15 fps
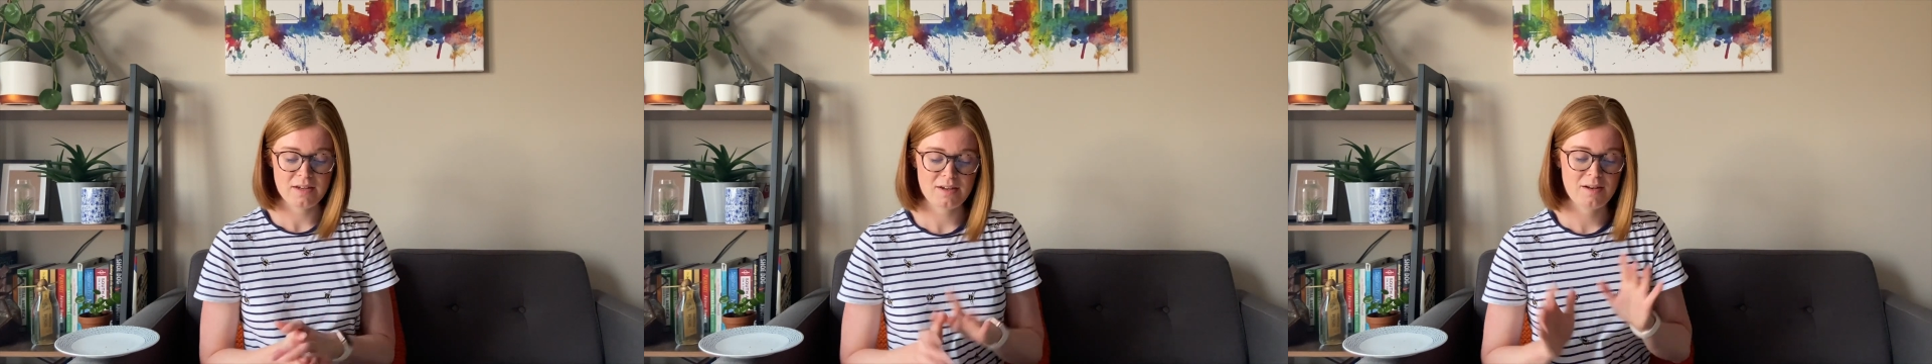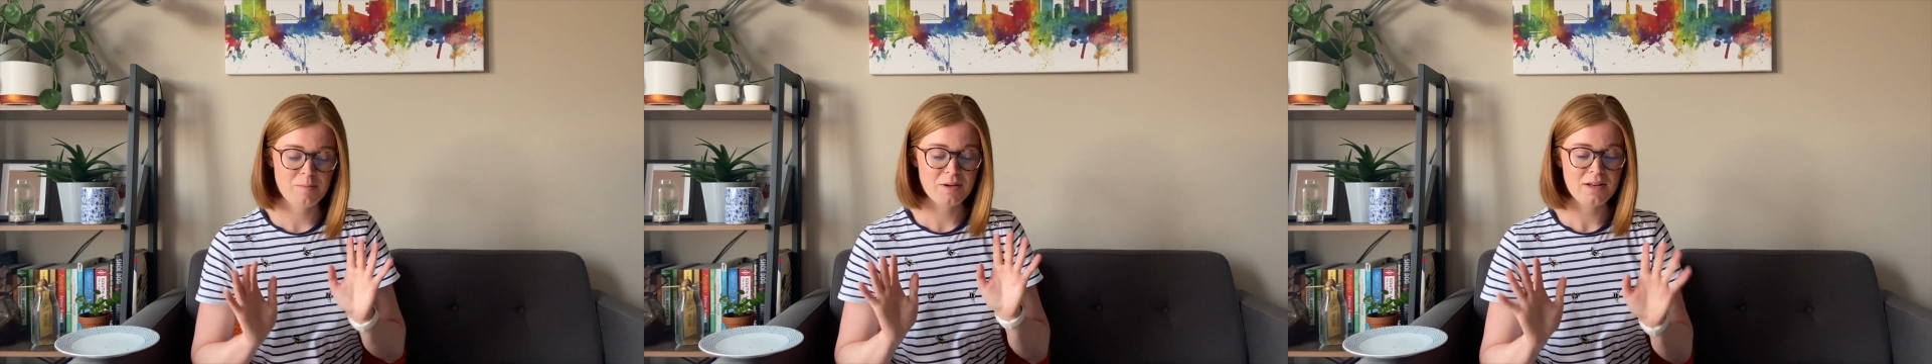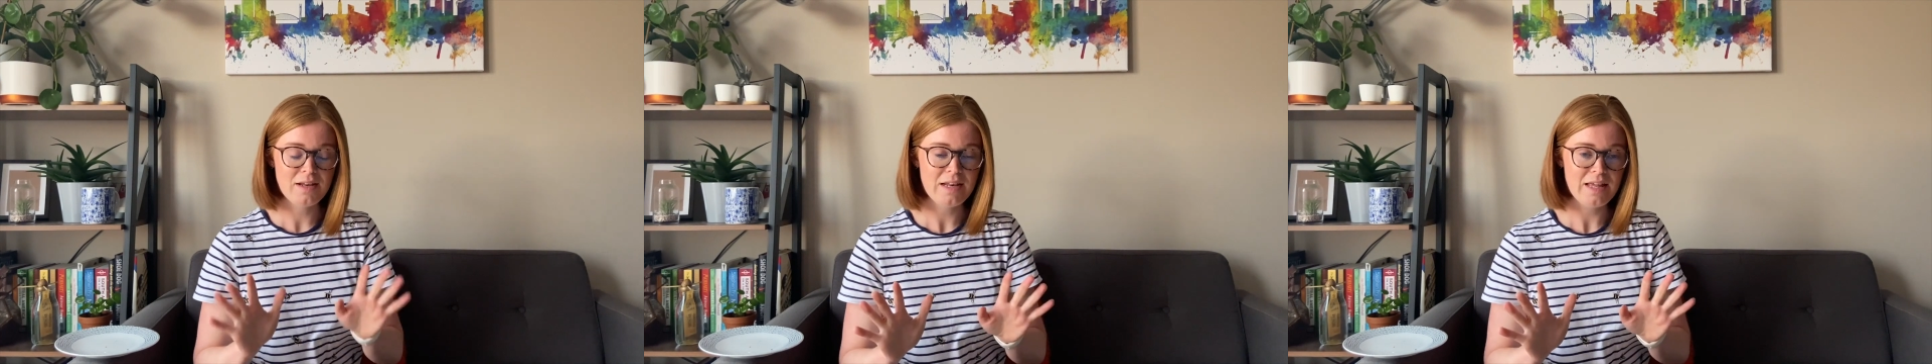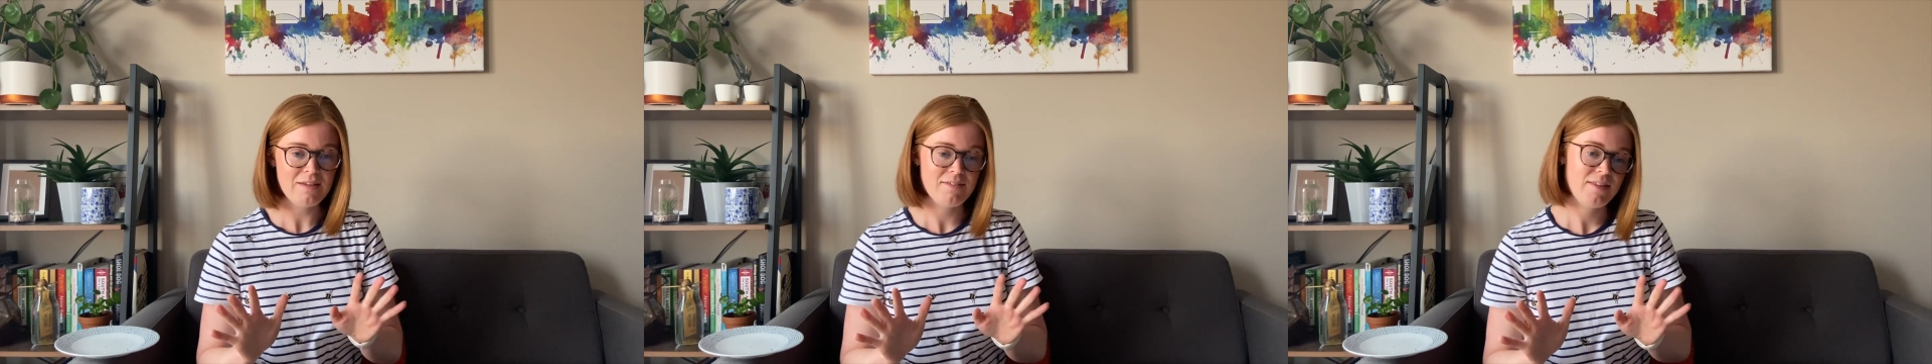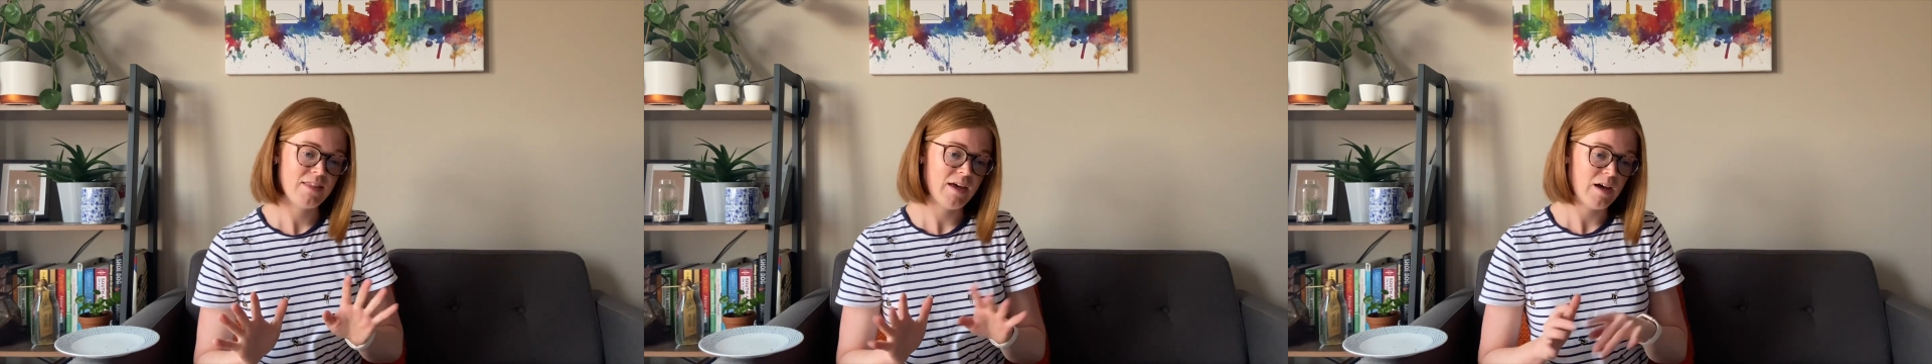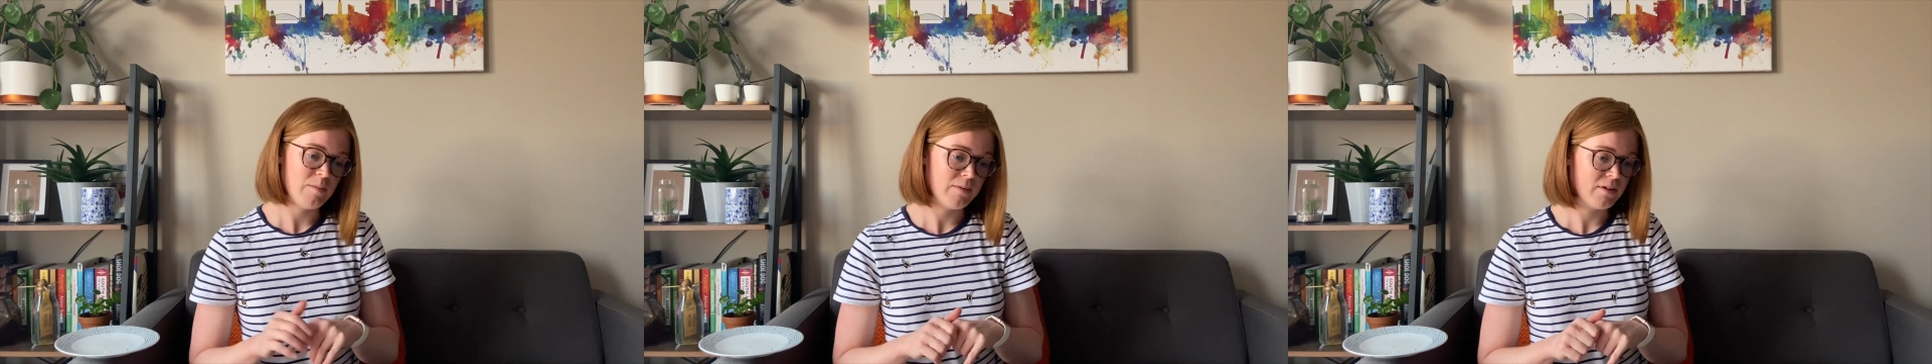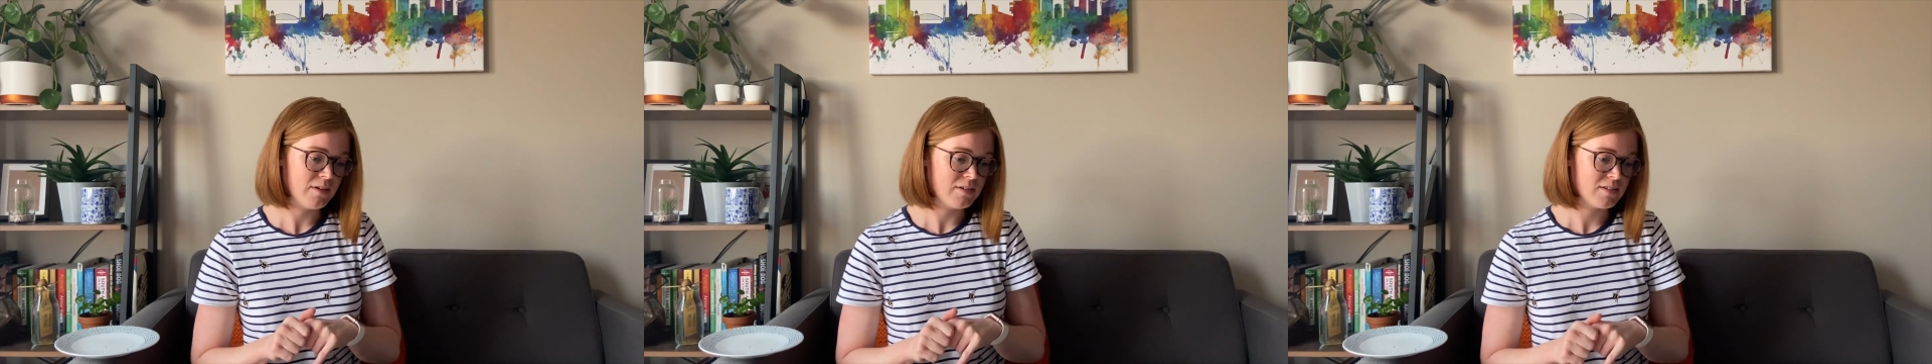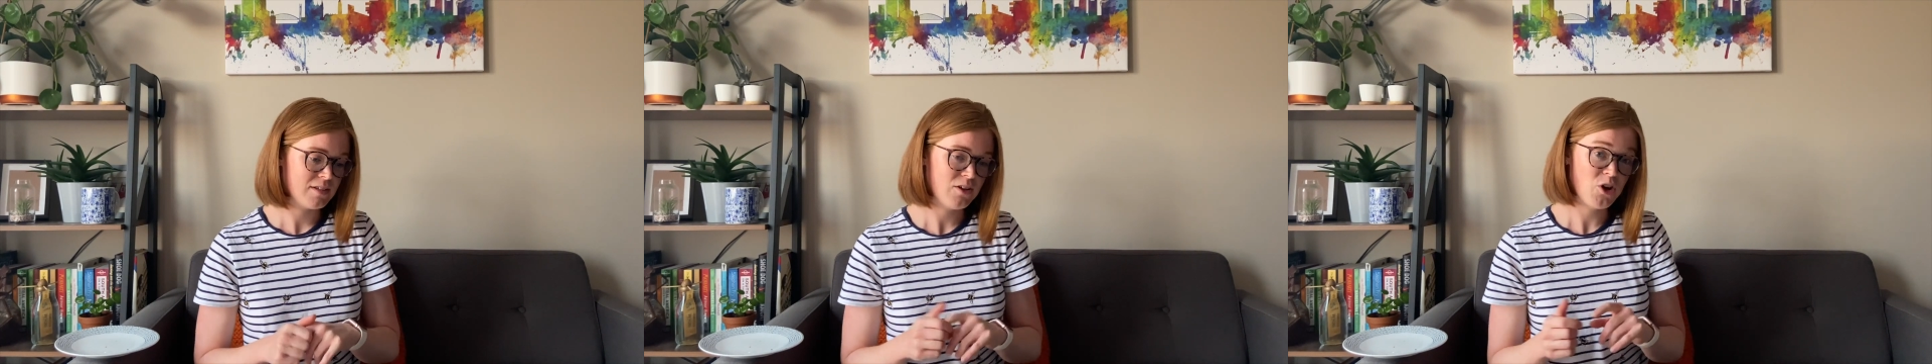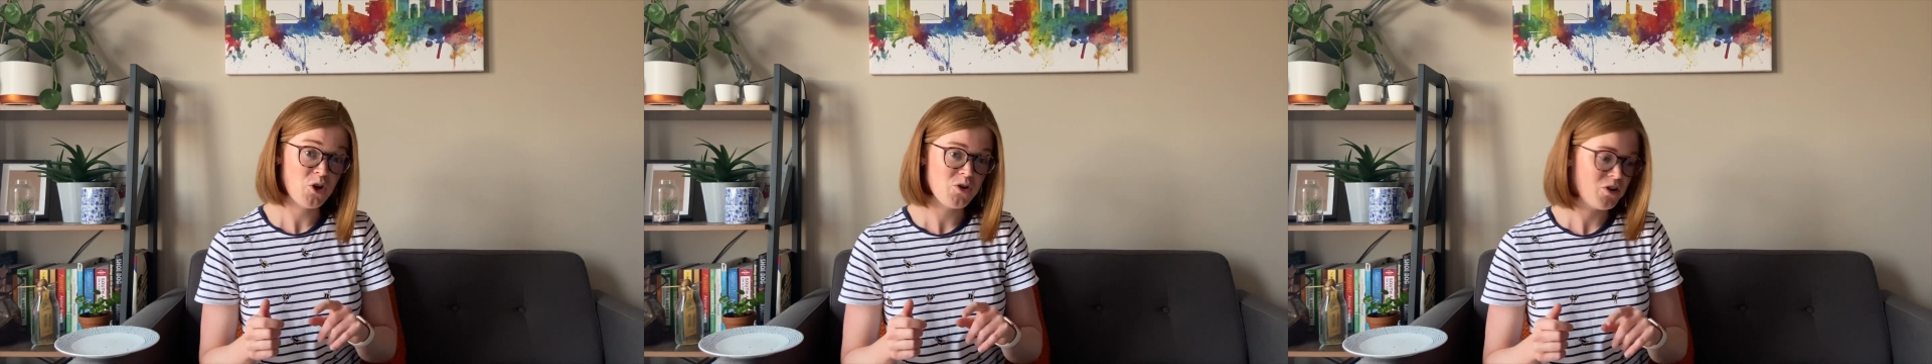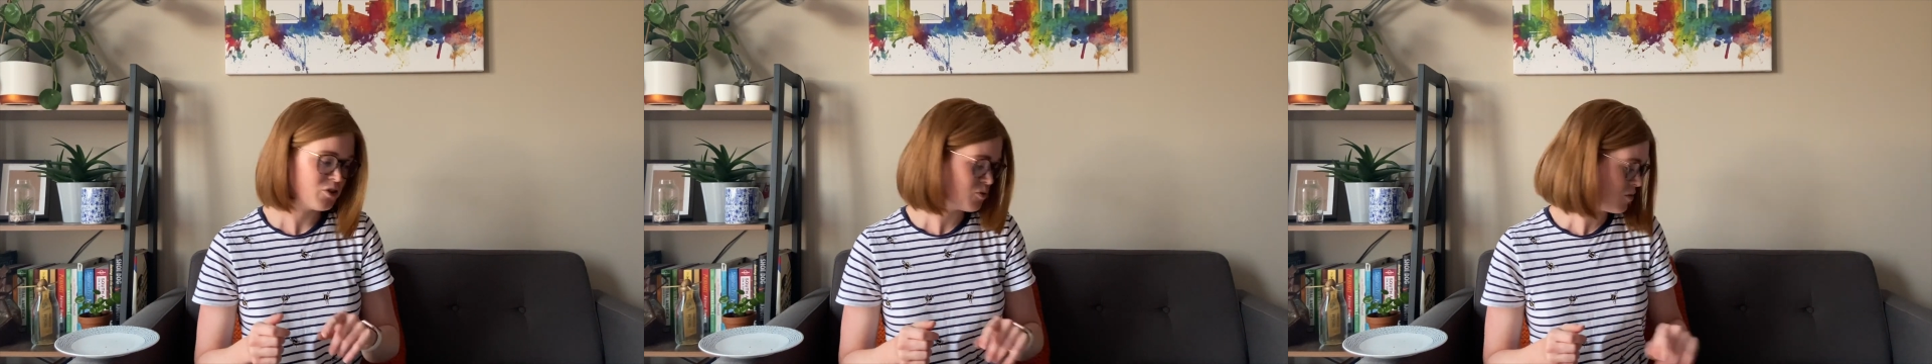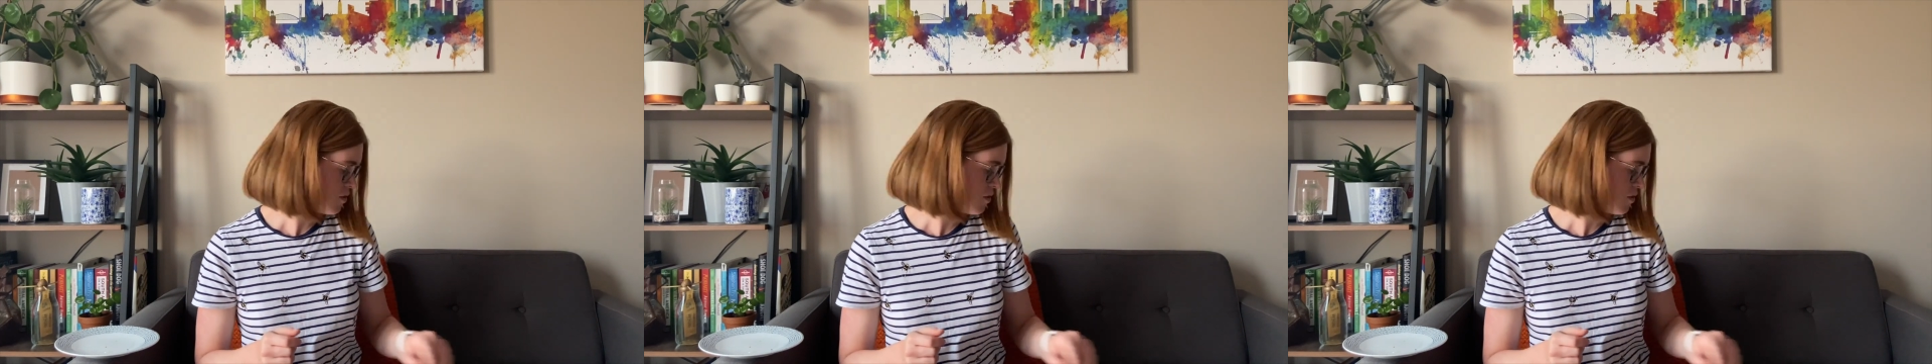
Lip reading: And I'm going to leave it there because who knows what the